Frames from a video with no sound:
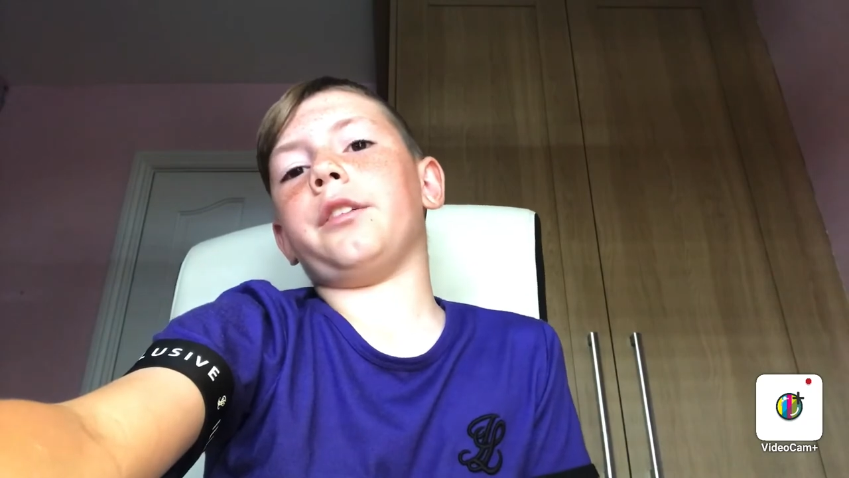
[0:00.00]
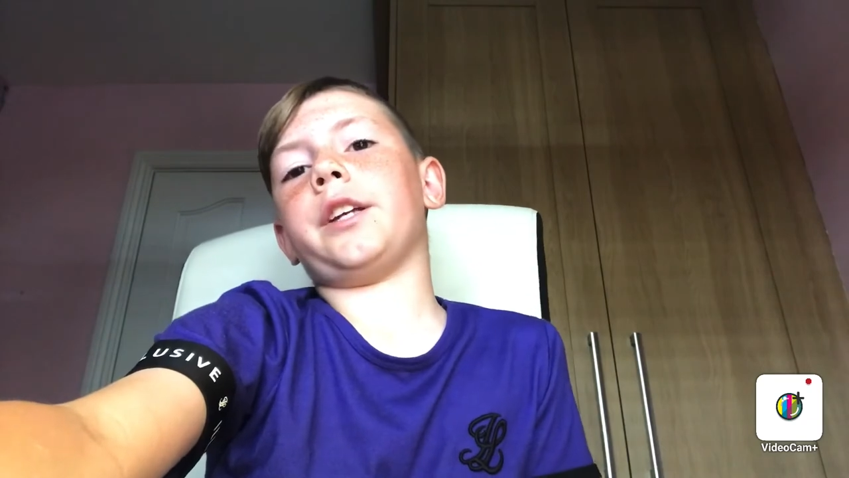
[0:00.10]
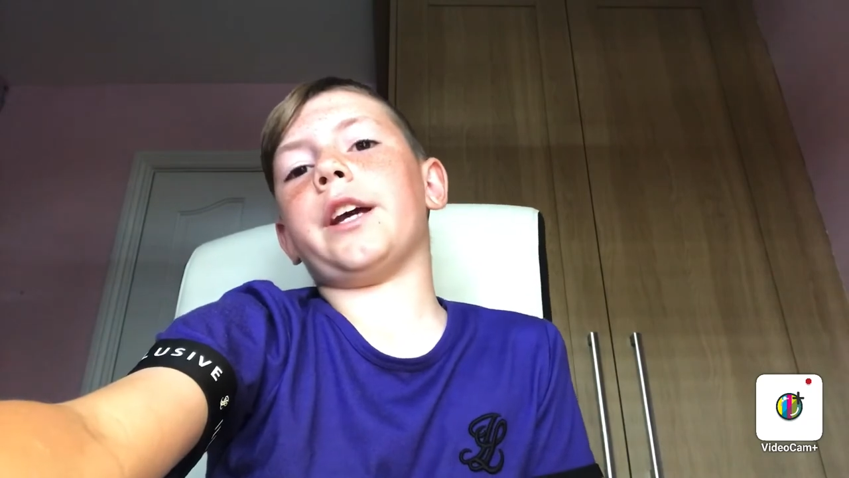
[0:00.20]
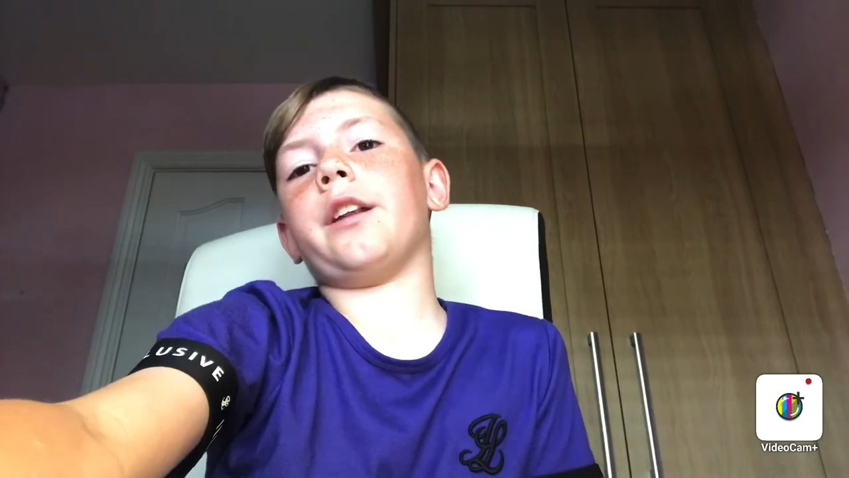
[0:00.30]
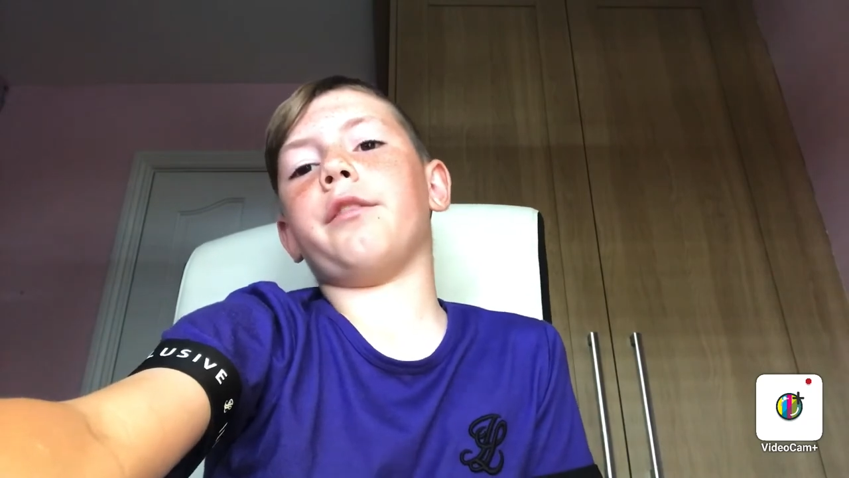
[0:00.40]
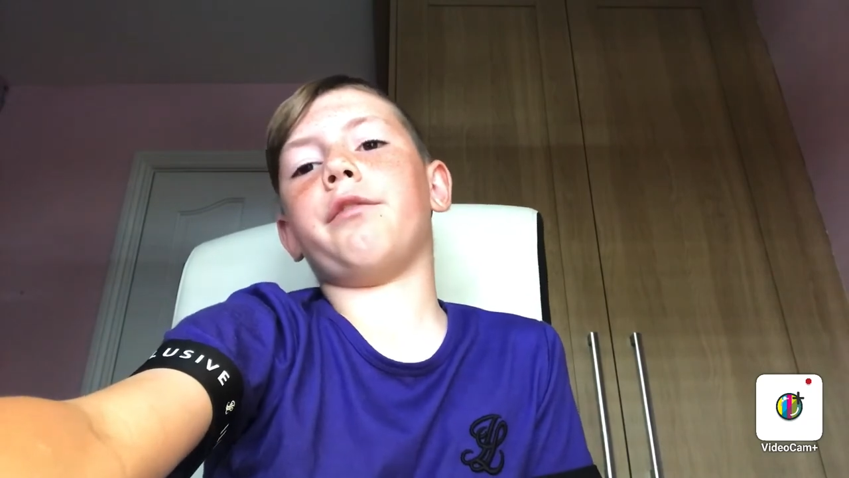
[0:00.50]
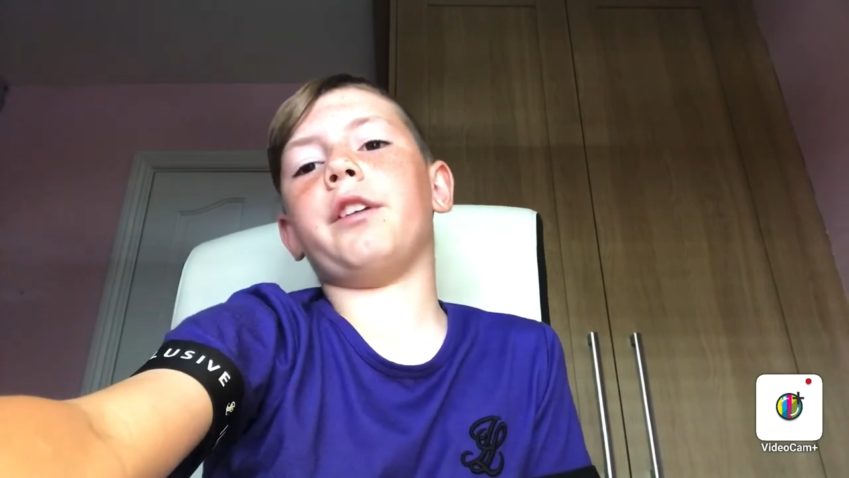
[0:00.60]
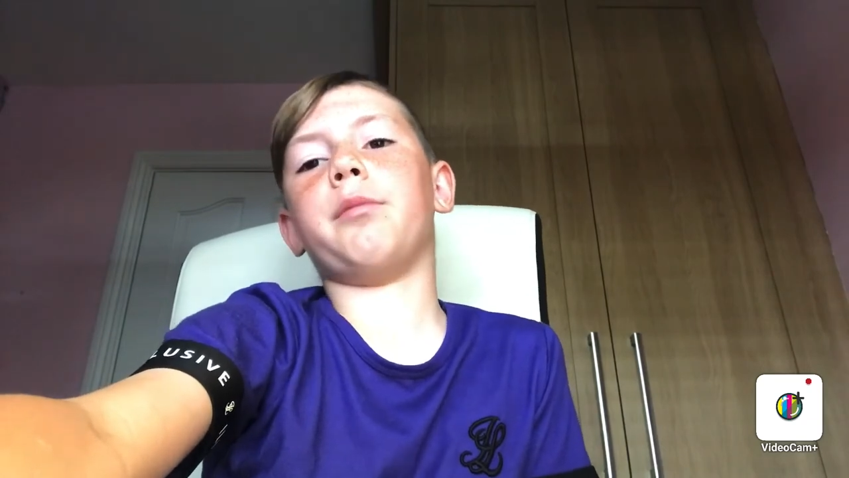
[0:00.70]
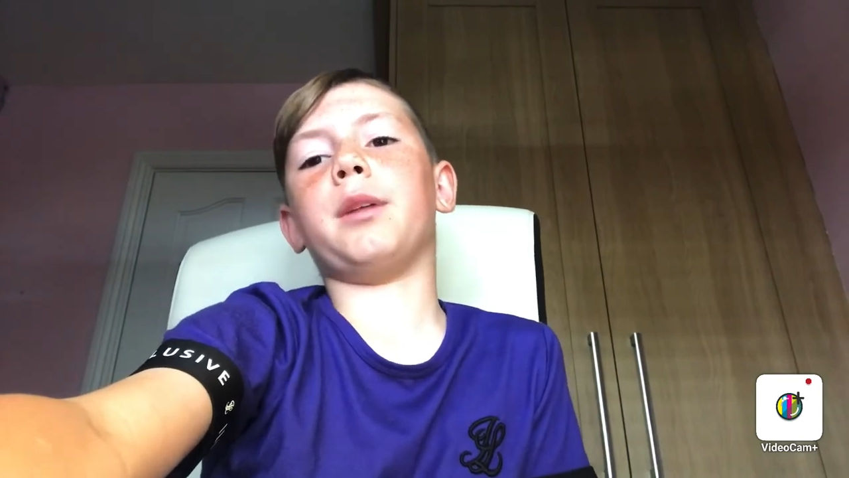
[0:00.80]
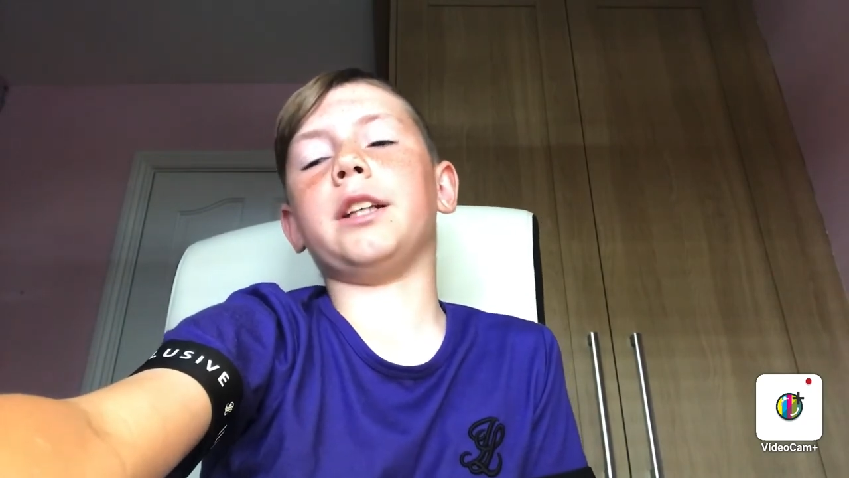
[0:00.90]
getting a
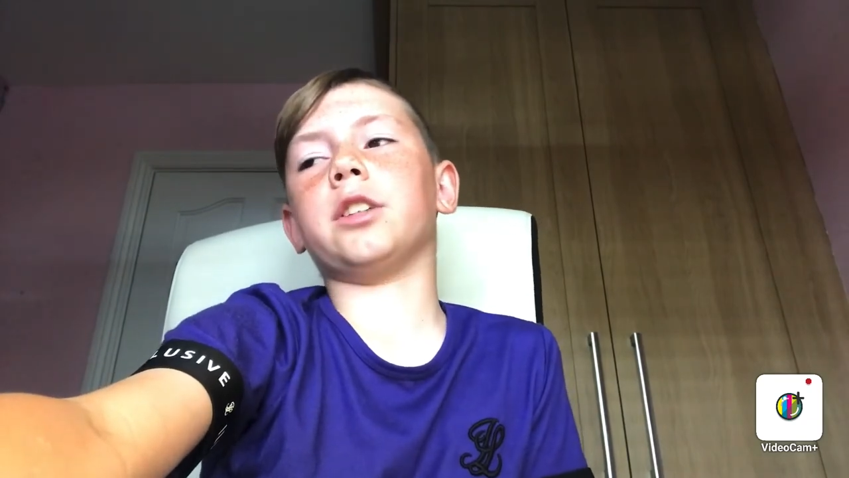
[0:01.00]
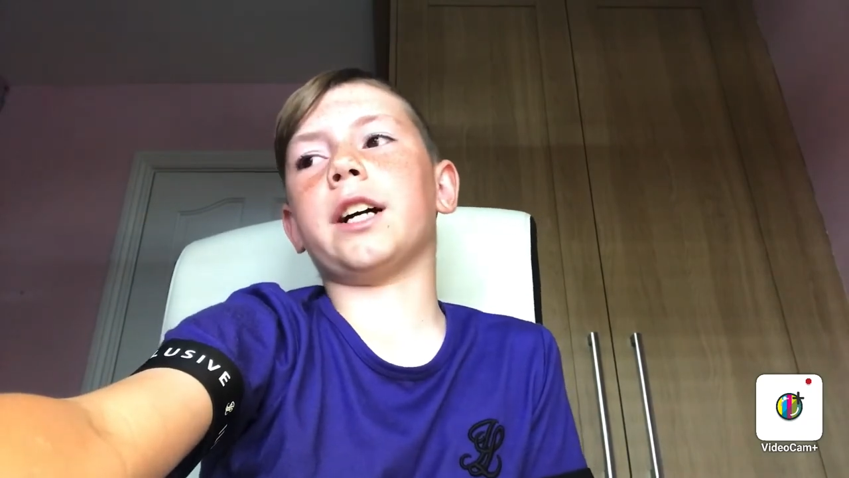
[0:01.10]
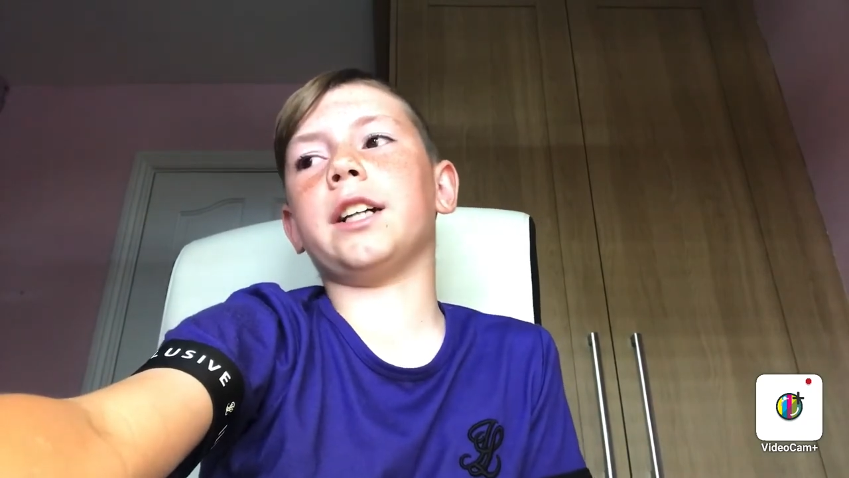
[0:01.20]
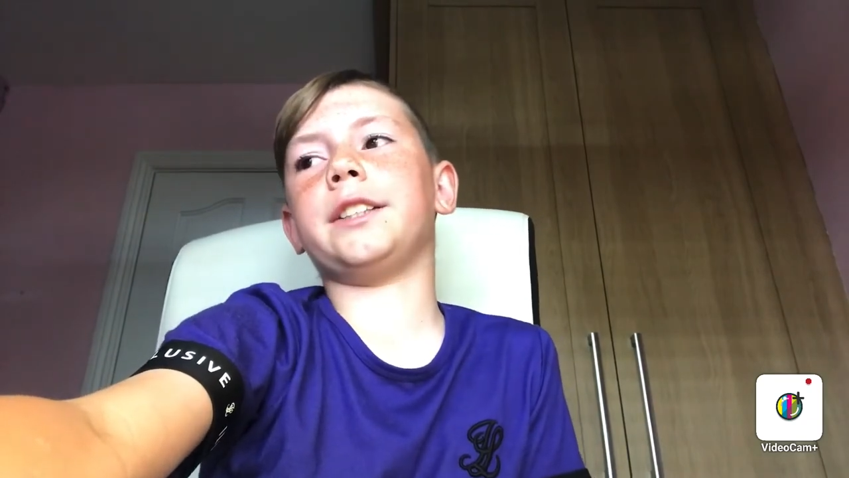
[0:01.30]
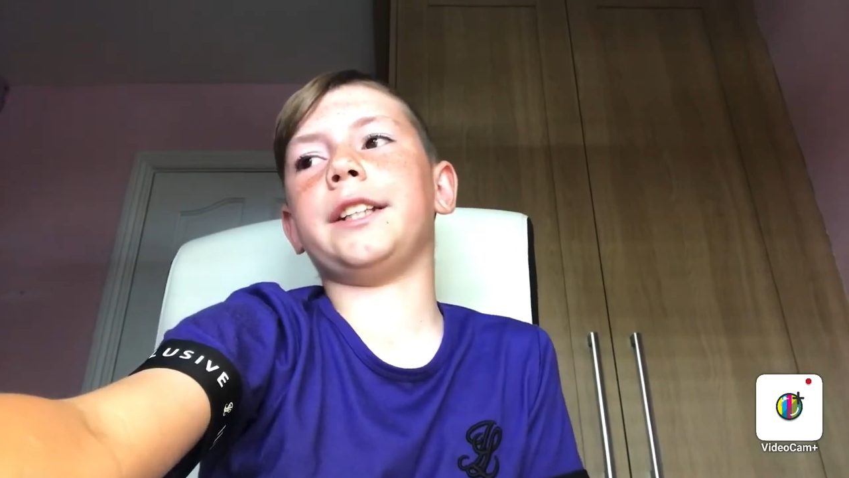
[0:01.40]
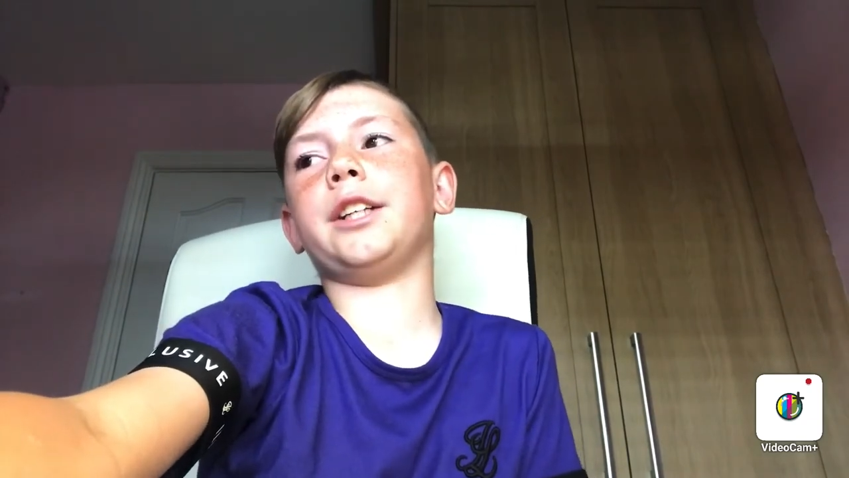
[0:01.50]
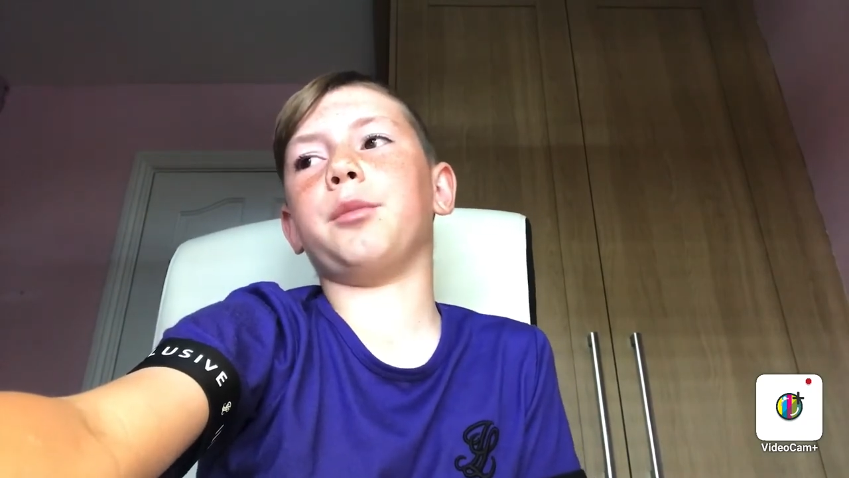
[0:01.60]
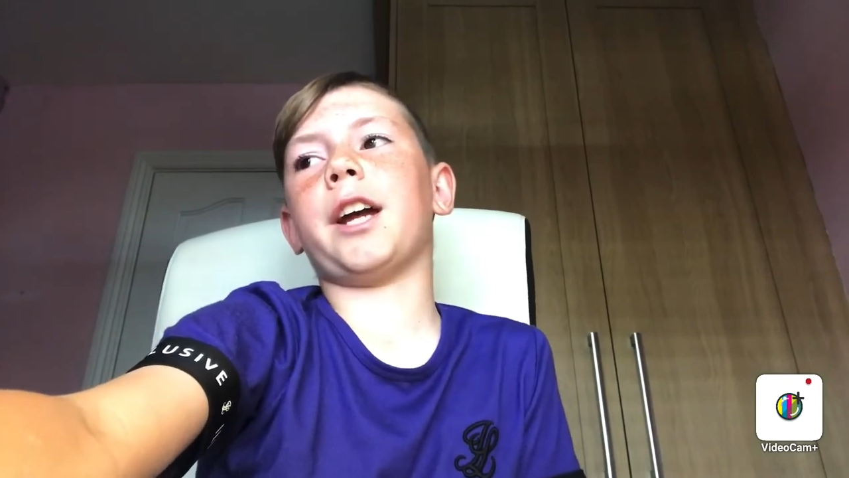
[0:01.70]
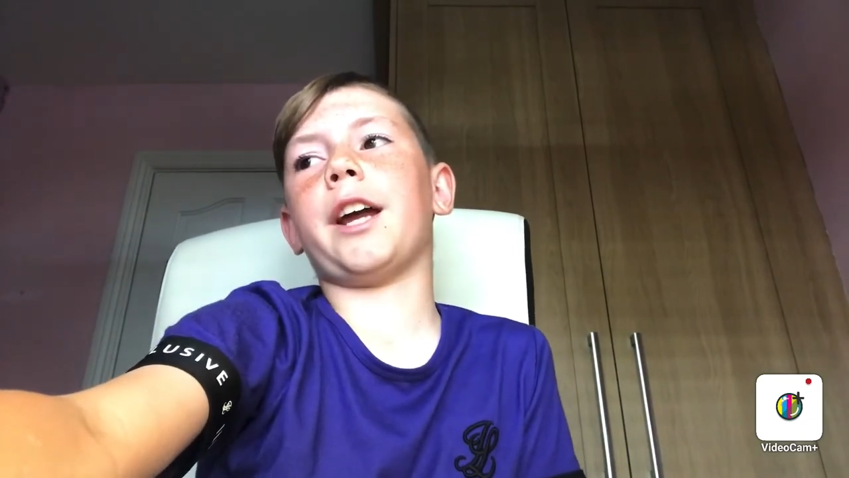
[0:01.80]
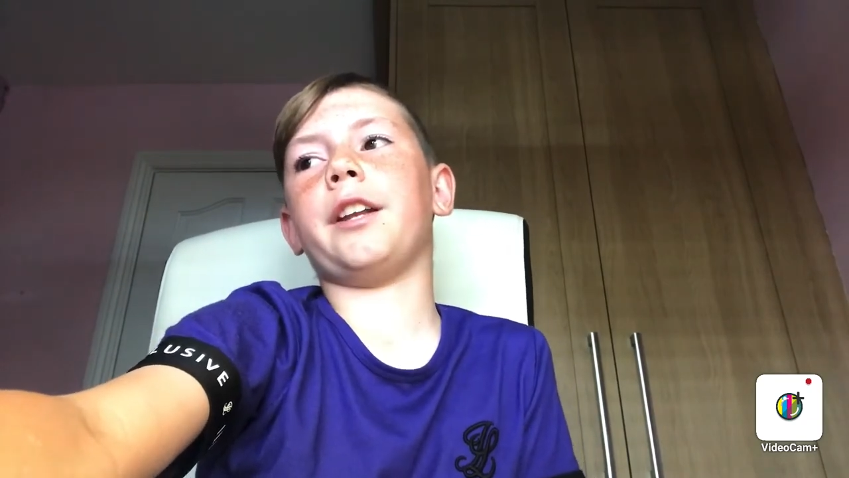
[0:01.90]
fifth place. I can see them
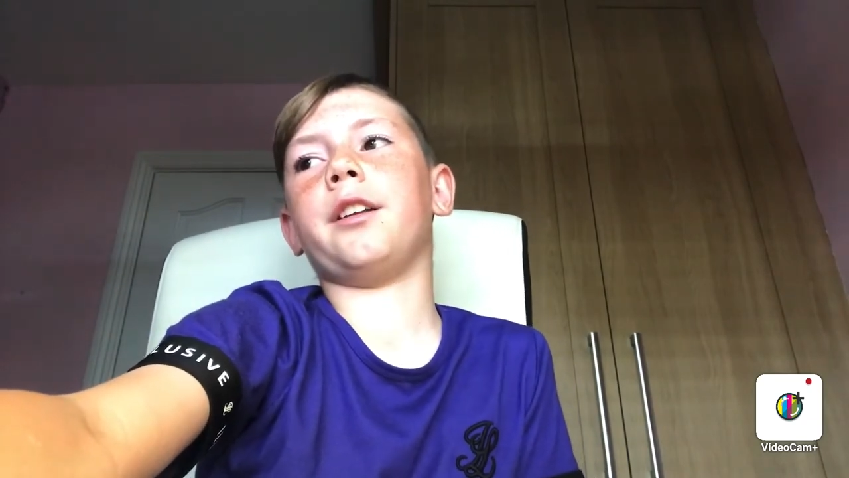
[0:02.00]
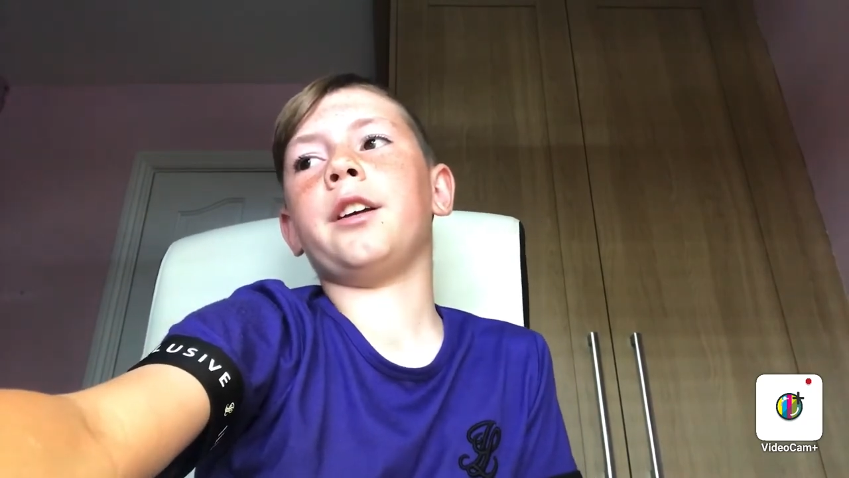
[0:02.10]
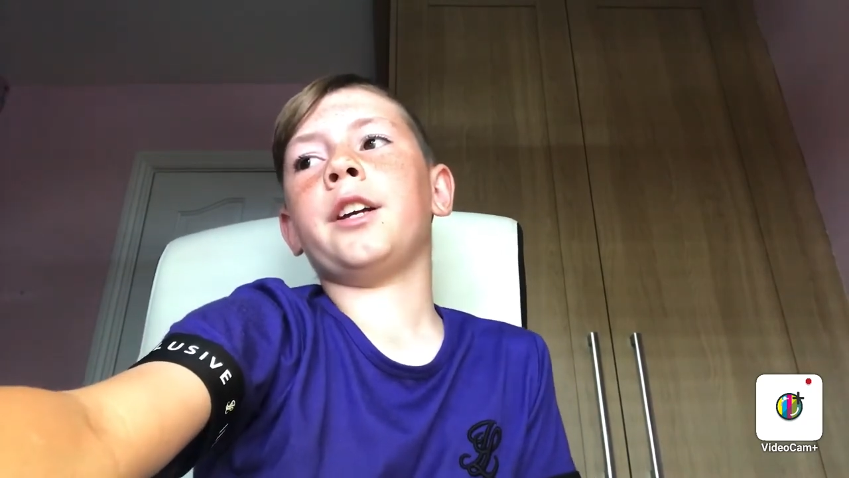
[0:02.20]
getting